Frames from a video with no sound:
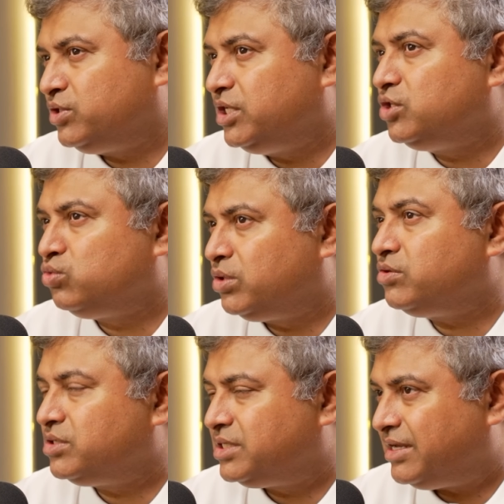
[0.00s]
since
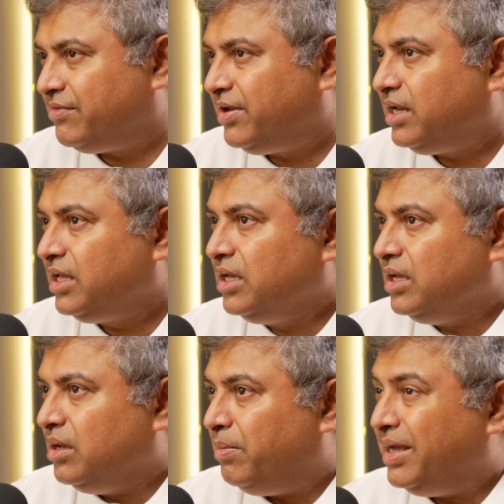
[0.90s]
2007,
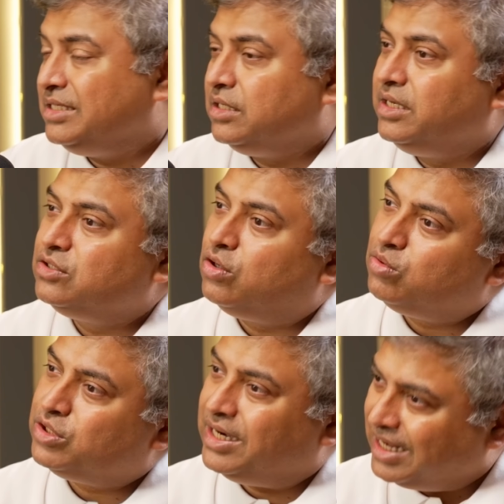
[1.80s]
my journey has
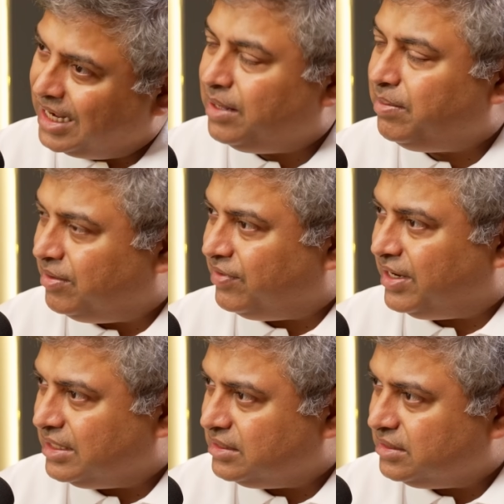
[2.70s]
almost entirely been
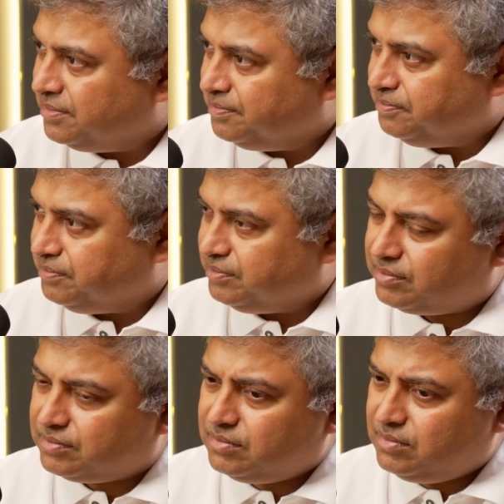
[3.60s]
finance.
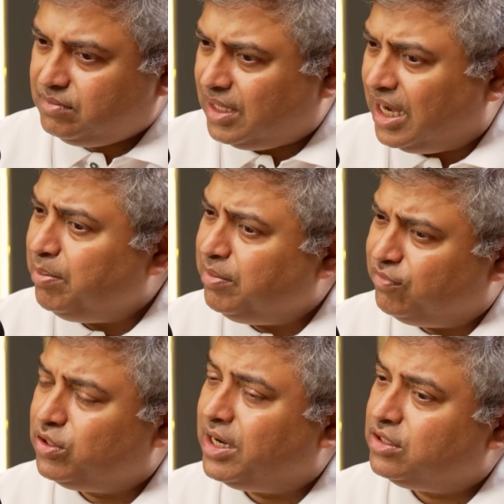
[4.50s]
And
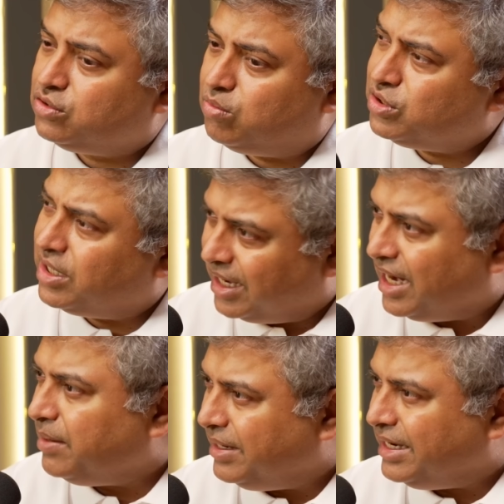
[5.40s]
before that, it's almost
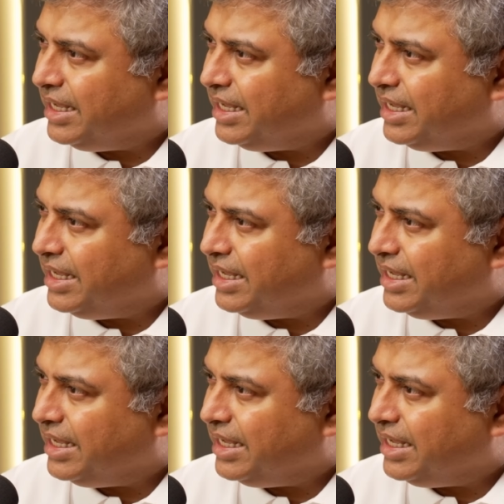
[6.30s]
entirely been